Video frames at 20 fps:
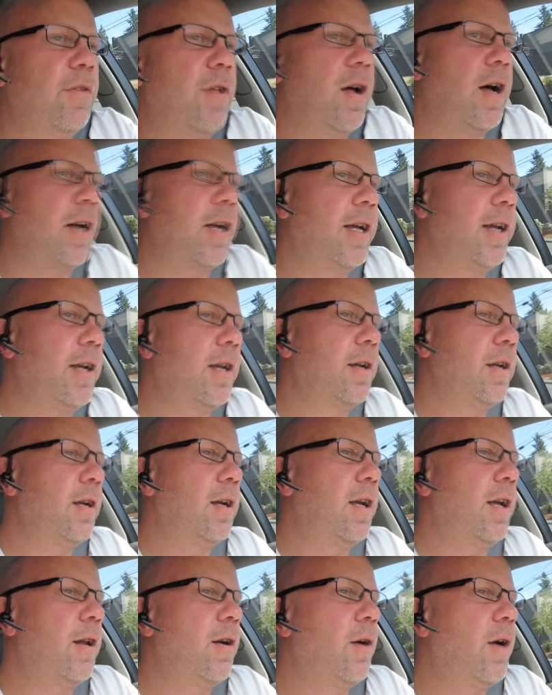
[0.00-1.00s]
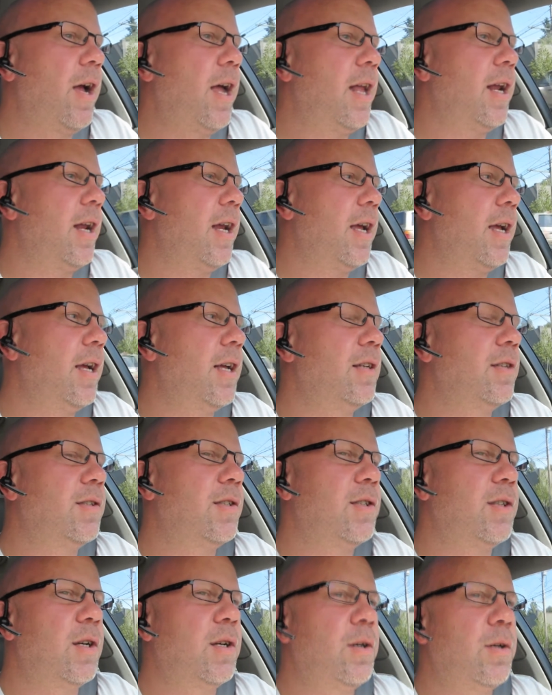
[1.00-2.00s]
vlogging and our editing is
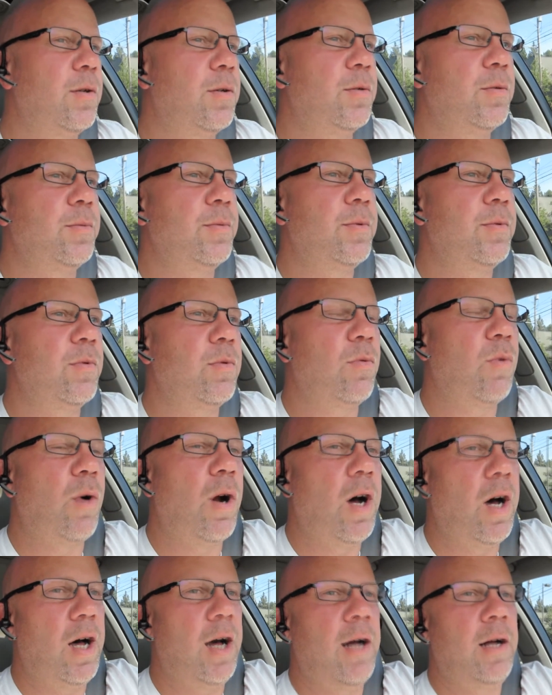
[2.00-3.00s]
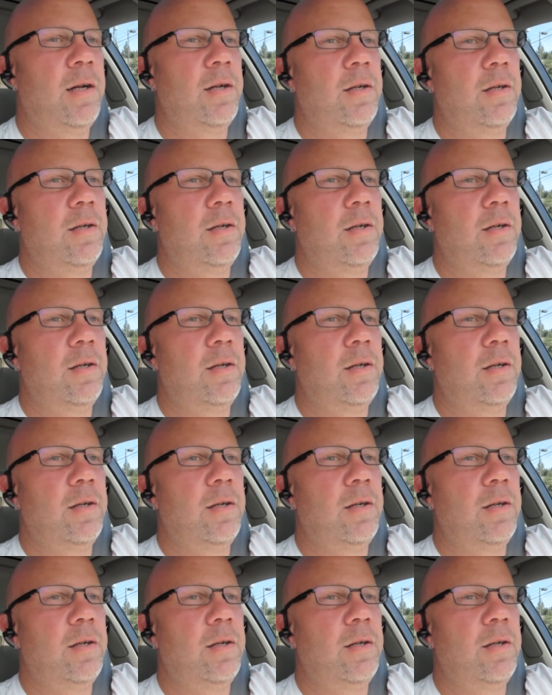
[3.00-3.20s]
so raw.